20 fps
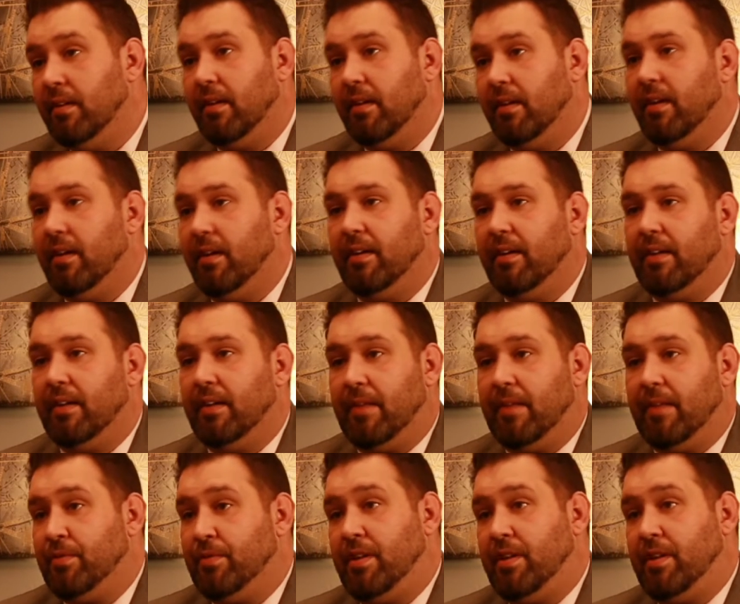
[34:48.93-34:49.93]
uh,
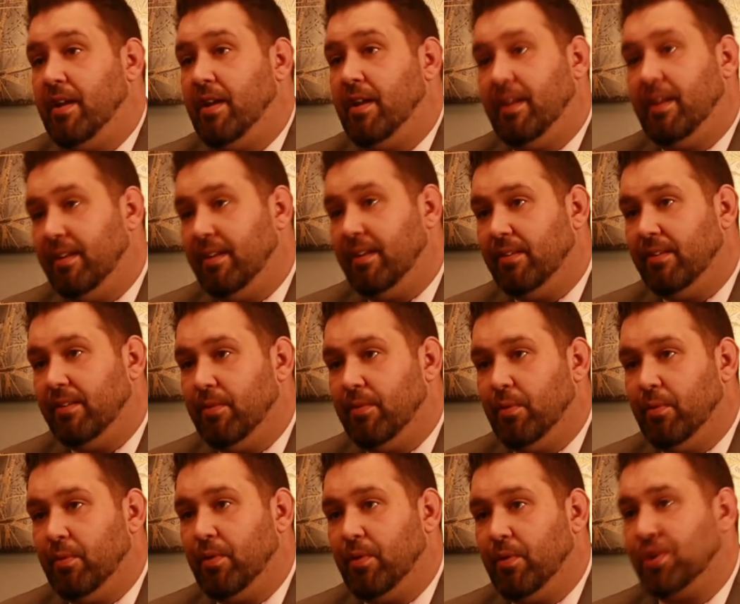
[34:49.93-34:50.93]
every day
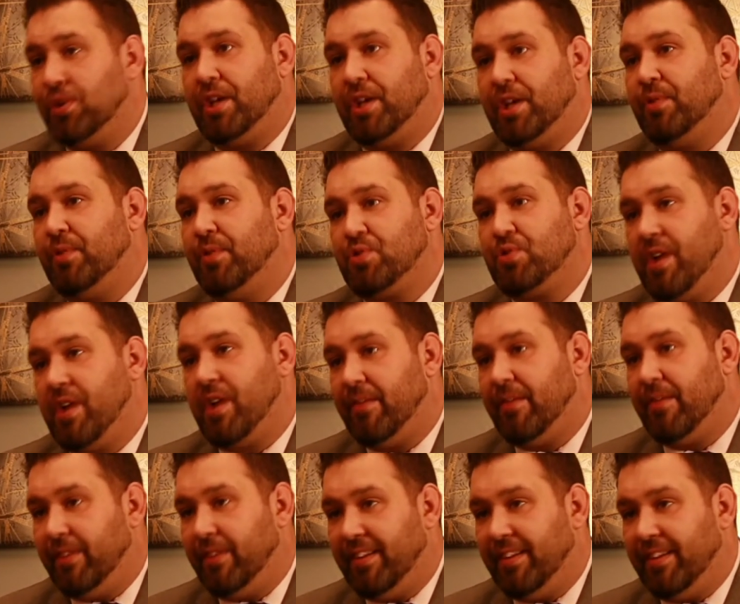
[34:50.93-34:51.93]
through rush hour
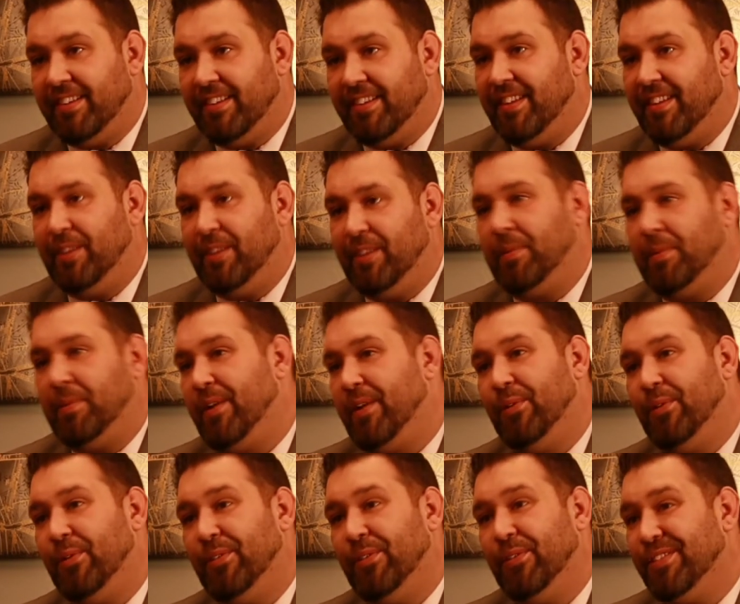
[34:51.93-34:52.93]
traffic. Right. Hit a
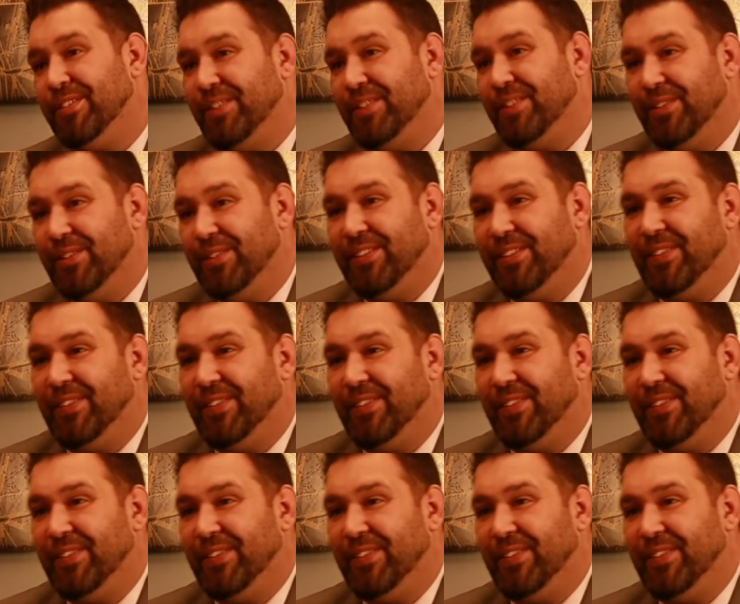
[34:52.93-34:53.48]
pothole or two on the